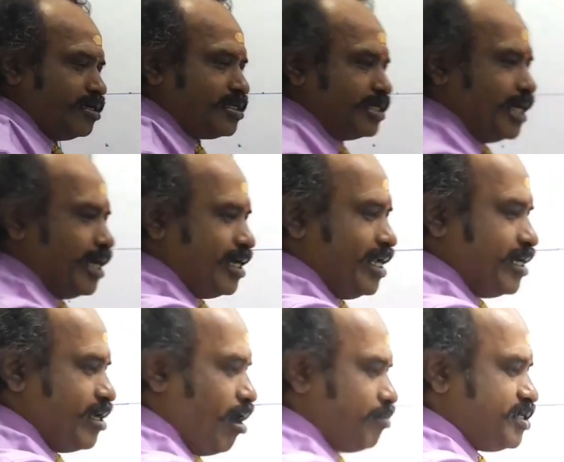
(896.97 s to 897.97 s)
So earlier
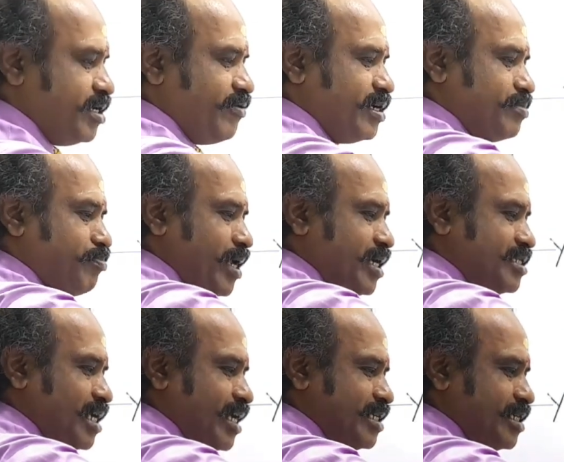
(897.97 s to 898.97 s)
the object was
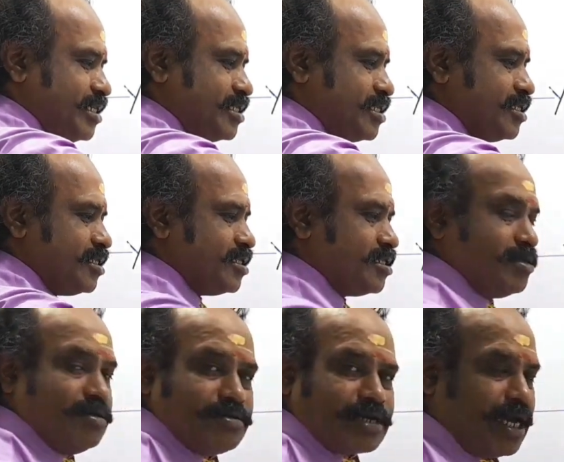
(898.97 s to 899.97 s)
placed like this.
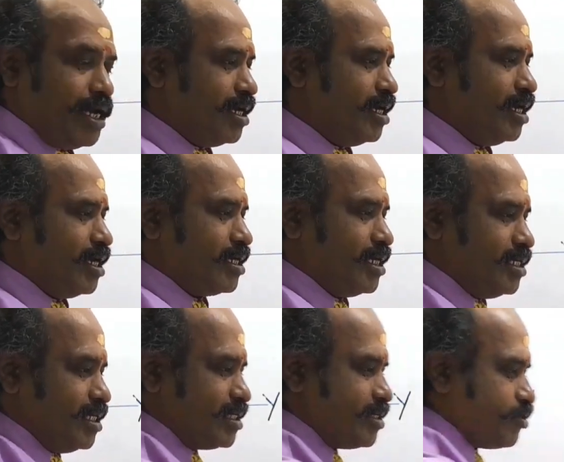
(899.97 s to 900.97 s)
Okay, this
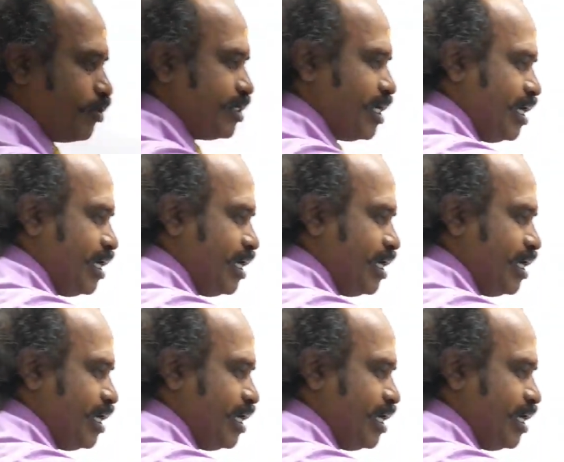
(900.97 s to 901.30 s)
is showing